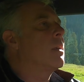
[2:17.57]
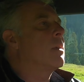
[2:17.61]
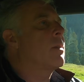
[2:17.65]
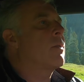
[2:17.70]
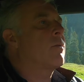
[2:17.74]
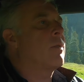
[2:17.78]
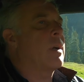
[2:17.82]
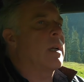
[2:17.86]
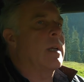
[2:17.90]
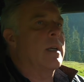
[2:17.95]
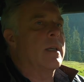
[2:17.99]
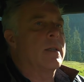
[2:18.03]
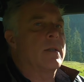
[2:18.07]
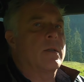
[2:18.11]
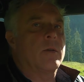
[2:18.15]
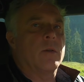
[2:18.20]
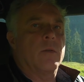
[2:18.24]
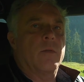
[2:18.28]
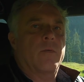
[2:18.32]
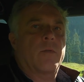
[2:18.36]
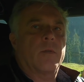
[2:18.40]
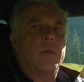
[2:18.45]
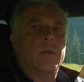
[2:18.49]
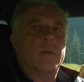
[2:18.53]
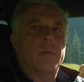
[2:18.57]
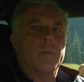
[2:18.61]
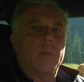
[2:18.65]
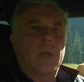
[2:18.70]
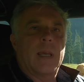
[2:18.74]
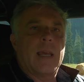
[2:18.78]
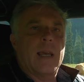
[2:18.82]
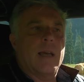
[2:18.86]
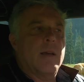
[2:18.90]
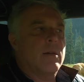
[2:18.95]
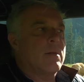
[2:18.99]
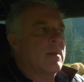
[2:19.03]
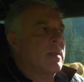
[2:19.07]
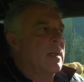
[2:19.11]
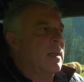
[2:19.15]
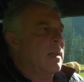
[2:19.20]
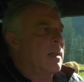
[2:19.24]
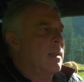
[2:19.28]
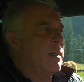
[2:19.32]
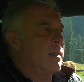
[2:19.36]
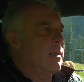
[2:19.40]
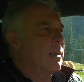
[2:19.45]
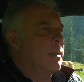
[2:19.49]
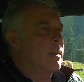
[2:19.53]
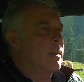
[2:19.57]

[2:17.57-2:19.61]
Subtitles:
threading through some cows here,